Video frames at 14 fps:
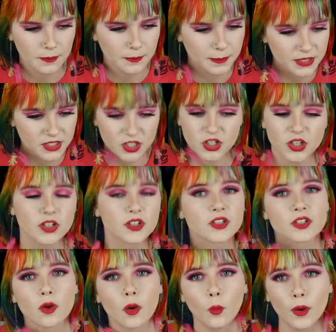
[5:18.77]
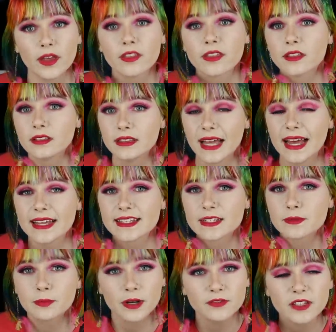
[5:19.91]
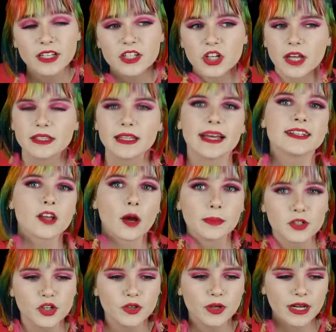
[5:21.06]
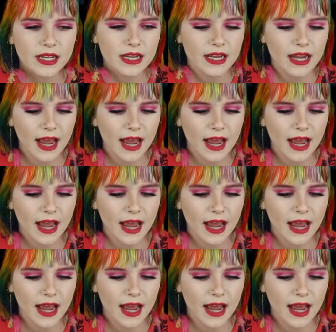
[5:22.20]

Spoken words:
positions with less privilege and less opportunity,